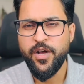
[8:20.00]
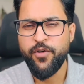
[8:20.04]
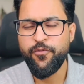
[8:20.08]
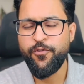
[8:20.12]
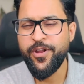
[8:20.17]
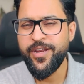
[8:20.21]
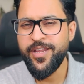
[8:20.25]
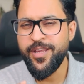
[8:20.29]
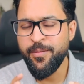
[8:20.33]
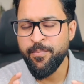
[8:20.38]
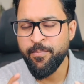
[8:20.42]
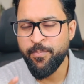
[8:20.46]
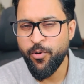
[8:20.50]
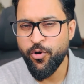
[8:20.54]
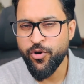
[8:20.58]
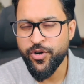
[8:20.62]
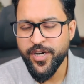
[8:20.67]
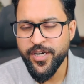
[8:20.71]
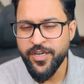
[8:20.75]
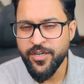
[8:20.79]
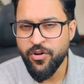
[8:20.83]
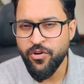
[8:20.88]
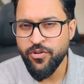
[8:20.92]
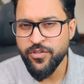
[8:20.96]
very
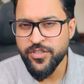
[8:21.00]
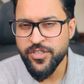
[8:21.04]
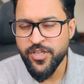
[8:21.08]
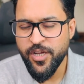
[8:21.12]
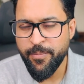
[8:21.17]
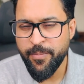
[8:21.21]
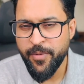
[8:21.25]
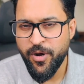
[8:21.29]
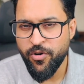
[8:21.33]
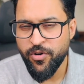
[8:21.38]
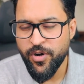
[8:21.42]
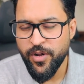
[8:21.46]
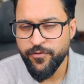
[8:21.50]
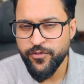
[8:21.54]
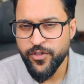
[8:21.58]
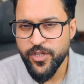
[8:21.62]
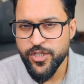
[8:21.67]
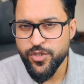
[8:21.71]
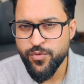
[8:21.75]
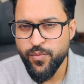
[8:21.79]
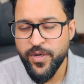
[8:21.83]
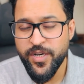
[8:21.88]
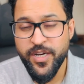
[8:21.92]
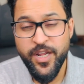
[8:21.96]
important concept out of
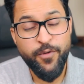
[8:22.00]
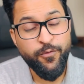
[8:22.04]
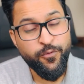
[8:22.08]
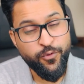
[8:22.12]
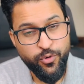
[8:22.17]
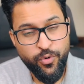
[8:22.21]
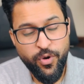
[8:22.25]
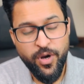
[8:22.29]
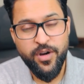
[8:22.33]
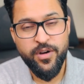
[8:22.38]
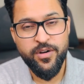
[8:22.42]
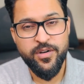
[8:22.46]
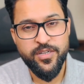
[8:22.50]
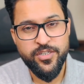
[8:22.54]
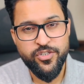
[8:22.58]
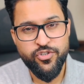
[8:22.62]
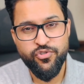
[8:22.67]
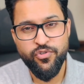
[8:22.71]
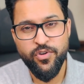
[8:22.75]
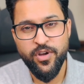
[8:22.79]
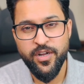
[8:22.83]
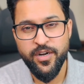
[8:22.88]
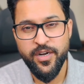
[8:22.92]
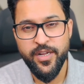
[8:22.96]
this one. If you are
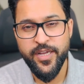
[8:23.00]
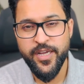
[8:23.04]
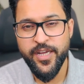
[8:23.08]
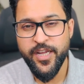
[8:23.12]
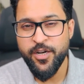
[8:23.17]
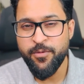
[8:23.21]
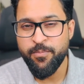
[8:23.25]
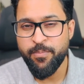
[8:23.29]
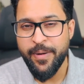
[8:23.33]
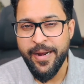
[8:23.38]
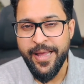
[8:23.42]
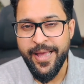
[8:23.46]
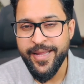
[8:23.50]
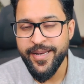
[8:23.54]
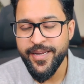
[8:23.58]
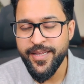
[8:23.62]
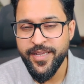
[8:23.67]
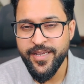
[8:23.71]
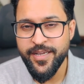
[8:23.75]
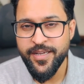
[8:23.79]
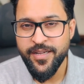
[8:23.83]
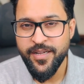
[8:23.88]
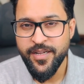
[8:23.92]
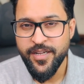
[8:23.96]
struggling in
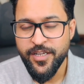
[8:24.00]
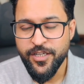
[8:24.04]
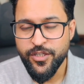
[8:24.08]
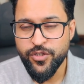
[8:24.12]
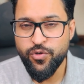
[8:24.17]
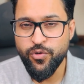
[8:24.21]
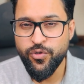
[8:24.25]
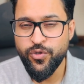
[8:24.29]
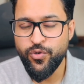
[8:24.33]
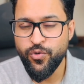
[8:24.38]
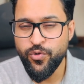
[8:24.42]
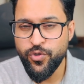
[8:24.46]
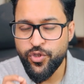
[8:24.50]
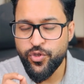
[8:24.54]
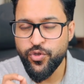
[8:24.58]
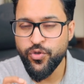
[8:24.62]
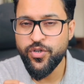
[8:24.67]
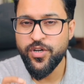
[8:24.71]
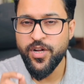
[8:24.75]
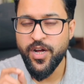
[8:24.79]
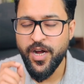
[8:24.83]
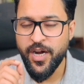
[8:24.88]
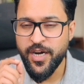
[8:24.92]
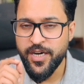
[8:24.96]
planning, so you
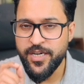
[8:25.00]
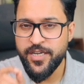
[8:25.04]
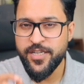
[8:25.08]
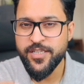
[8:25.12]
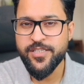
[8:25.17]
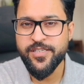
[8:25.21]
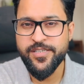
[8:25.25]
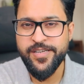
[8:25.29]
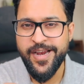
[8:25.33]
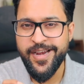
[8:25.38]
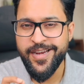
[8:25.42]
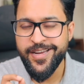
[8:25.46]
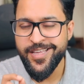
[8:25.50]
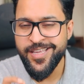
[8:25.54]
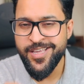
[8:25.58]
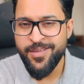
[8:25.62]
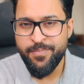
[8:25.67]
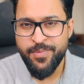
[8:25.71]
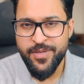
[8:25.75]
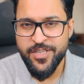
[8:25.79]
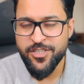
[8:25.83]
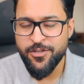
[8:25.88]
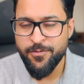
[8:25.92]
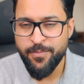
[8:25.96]
should understand
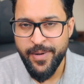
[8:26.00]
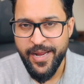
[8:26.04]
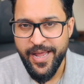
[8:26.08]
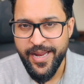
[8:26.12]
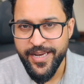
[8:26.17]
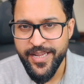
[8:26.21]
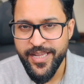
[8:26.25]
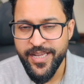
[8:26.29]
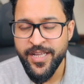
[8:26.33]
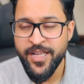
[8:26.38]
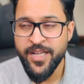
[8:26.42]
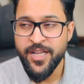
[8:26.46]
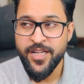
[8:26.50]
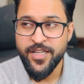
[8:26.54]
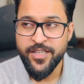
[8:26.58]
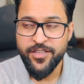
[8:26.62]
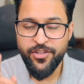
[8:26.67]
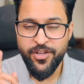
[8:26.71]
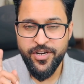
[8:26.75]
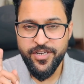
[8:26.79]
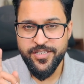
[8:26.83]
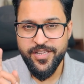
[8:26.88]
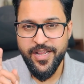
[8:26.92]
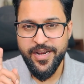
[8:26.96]
EPC planning.
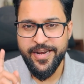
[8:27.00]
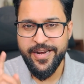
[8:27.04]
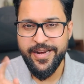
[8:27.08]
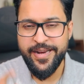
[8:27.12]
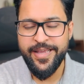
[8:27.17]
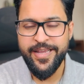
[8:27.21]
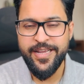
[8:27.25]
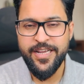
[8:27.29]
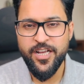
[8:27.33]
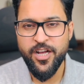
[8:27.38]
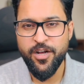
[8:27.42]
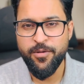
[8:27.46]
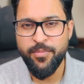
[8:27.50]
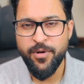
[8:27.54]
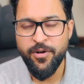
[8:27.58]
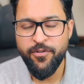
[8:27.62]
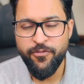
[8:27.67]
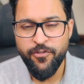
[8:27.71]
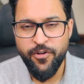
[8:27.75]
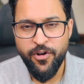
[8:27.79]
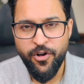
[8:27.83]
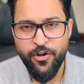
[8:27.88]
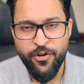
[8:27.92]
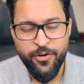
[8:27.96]
There is a link
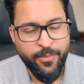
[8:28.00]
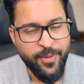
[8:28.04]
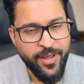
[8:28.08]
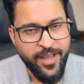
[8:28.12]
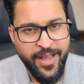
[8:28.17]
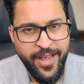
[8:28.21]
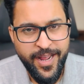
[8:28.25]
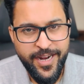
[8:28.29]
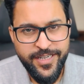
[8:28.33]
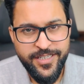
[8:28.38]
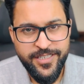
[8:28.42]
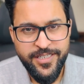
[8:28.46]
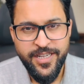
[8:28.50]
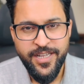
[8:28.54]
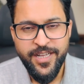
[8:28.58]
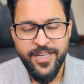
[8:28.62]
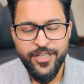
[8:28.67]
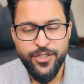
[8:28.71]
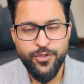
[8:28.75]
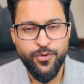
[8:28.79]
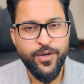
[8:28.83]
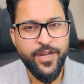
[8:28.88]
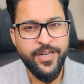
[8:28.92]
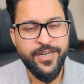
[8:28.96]
above on my head.
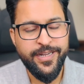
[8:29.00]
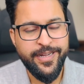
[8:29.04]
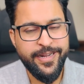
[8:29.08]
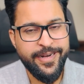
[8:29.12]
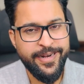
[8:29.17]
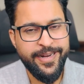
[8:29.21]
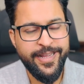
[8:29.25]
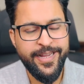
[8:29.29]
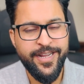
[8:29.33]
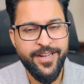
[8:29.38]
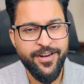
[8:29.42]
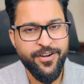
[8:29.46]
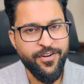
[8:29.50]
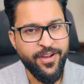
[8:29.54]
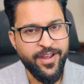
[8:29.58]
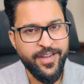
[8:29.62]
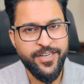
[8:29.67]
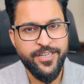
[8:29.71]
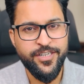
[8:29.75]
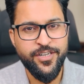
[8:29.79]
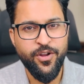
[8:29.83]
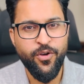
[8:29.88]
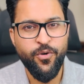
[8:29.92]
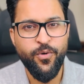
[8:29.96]
You can click
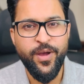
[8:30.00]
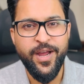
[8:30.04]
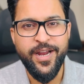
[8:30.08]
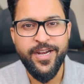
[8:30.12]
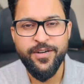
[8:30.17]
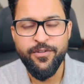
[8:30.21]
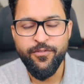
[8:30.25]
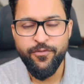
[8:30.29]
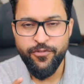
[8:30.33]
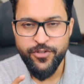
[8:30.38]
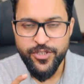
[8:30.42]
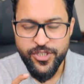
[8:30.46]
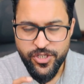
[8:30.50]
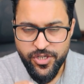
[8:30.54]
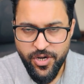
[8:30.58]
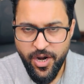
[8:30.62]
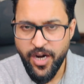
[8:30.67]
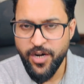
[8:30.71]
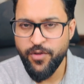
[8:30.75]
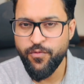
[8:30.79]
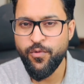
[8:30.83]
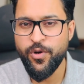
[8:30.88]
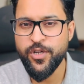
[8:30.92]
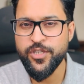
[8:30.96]
right now and
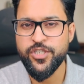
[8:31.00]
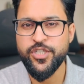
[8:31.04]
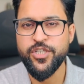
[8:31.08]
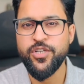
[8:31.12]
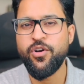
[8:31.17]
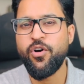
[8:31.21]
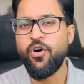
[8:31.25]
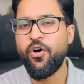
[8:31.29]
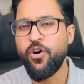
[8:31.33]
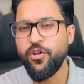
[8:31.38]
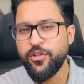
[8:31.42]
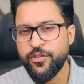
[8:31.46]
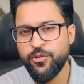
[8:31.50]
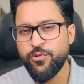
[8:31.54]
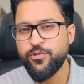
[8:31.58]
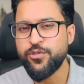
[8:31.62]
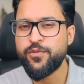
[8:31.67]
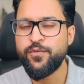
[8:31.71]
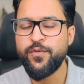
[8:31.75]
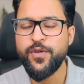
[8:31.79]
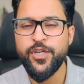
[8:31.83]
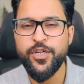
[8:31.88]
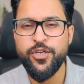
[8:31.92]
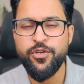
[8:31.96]
start watching all
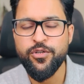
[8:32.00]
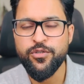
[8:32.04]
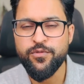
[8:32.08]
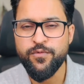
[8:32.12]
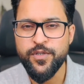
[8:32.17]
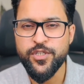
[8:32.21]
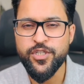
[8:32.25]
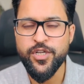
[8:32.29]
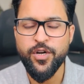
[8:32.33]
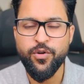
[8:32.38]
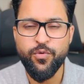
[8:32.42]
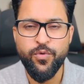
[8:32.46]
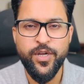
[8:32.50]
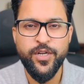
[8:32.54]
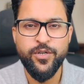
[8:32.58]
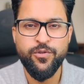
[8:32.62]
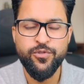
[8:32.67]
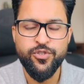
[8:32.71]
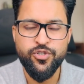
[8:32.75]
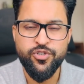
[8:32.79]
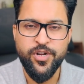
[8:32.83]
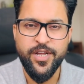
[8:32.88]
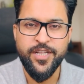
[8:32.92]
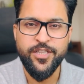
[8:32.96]
those videos which are going to
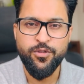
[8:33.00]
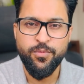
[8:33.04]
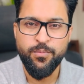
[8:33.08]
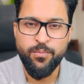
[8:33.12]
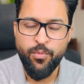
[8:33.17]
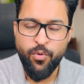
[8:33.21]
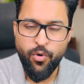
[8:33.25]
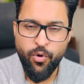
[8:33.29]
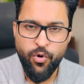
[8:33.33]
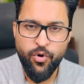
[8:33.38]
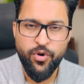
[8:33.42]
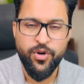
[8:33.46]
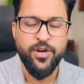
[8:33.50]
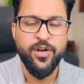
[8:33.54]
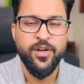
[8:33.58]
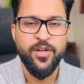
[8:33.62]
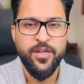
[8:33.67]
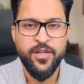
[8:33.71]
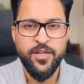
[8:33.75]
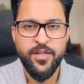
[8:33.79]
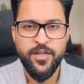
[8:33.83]
strengthen more